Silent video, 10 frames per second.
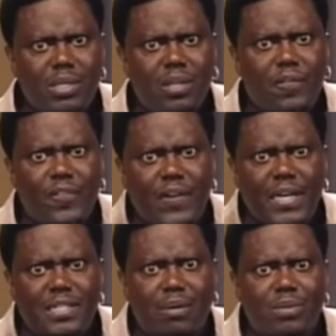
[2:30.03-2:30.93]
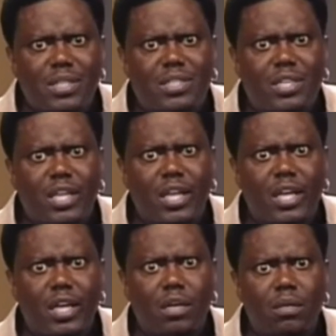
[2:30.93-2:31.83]
Hollywood's power structure.
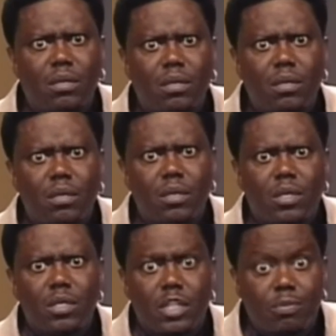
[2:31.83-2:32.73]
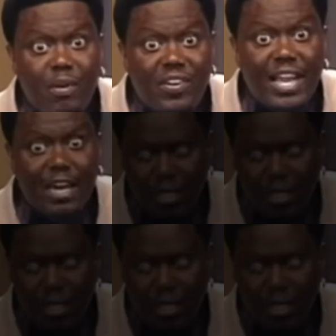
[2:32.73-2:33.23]
He'd seen the gatekeepers.